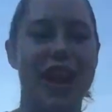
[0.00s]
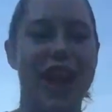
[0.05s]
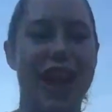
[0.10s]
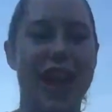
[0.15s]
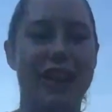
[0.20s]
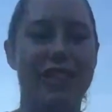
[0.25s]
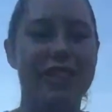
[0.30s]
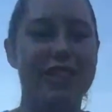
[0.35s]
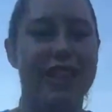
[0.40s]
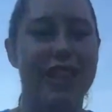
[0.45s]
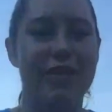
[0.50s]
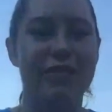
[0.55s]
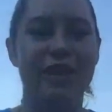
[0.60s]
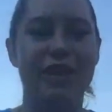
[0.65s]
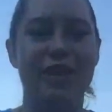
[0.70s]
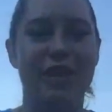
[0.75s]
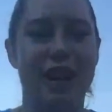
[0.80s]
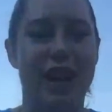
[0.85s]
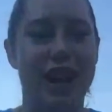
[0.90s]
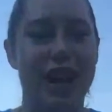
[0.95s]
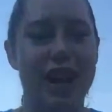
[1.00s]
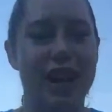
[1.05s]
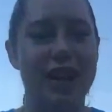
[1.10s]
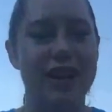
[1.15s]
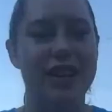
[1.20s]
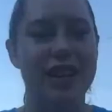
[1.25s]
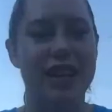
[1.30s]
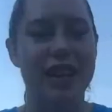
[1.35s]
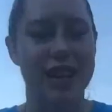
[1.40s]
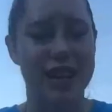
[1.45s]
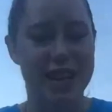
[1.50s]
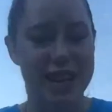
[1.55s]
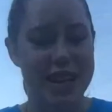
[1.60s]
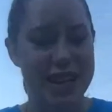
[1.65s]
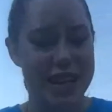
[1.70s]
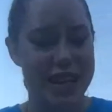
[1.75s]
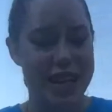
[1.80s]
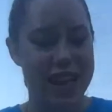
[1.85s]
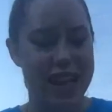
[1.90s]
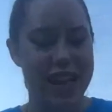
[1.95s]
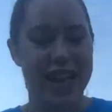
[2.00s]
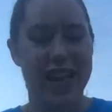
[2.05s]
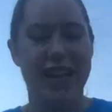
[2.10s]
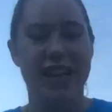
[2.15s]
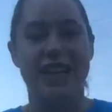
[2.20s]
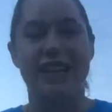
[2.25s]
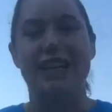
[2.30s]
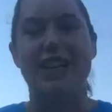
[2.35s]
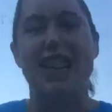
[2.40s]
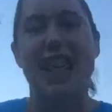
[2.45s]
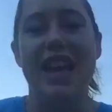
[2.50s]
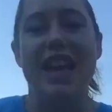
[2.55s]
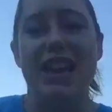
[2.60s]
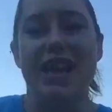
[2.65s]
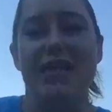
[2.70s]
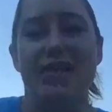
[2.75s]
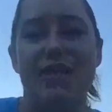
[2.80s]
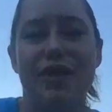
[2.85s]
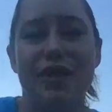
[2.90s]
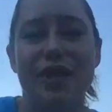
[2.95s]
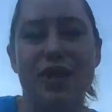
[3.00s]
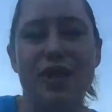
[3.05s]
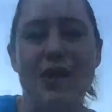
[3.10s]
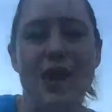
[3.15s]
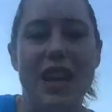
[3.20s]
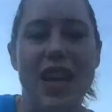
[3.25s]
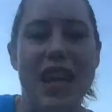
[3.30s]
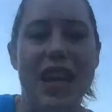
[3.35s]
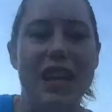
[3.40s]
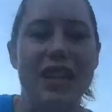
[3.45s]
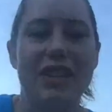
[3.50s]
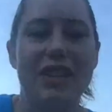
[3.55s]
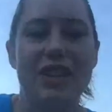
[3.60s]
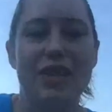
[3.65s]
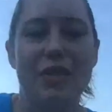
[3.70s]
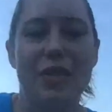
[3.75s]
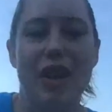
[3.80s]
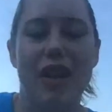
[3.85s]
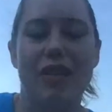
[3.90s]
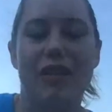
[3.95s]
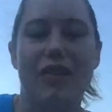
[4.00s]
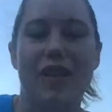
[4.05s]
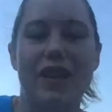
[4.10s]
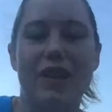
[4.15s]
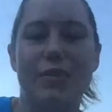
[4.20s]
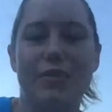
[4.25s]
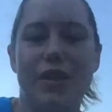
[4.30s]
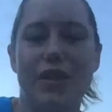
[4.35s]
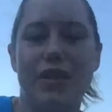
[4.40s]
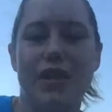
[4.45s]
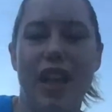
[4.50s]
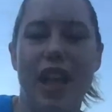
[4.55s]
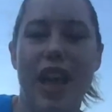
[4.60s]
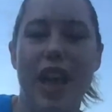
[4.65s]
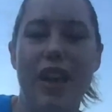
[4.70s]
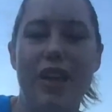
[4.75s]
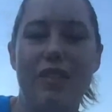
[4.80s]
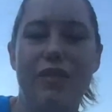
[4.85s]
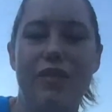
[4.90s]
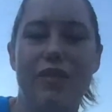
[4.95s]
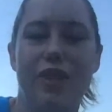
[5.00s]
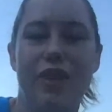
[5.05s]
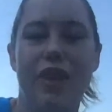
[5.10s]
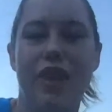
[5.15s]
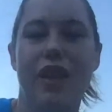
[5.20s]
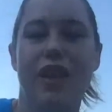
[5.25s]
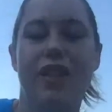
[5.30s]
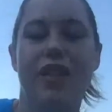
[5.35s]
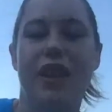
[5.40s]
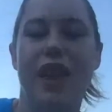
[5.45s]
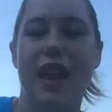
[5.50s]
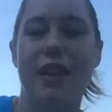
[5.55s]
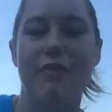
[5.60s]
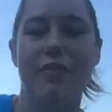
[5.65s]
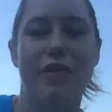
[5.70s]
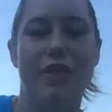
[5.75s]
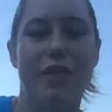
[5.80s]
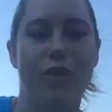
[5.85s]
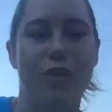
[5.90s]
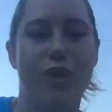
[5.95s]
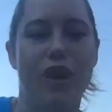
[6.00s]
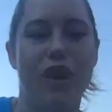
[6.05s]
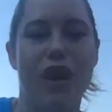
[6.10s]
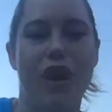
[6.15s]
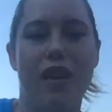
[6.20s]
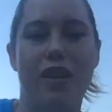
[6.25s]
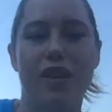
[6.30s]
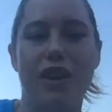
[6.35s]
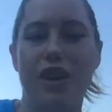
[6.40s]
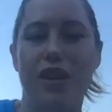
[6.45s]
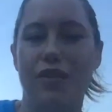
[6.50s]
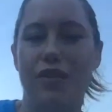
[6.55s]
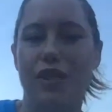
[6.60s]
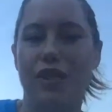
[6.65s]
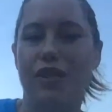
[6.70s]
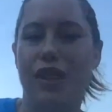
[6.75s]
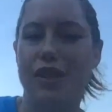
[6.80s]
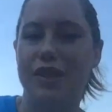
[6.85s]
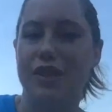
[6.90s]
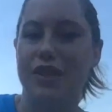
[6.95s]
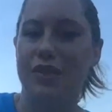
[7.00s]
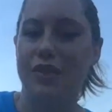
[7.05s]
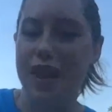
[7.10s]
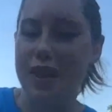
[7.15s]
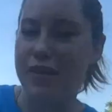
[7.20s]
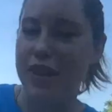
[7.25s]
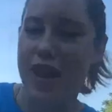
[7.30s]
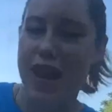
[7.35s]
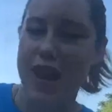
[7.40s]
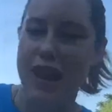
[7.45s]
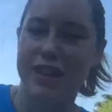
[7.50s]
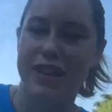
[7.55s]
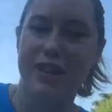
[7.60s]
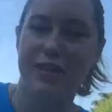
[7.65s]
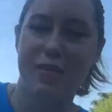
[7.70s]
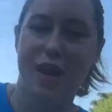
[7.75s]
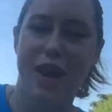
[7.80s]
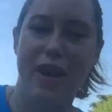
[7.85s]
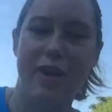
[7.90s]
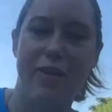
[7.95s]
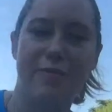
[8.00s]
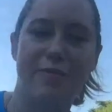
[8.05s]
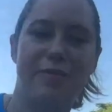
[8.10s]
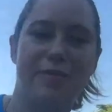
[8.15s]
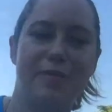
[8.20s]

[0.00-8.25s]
Haddle Clemenshaw, and thank you for tuning in to our Facebook Live the night before our Cure for Cluster 5K tomorrow.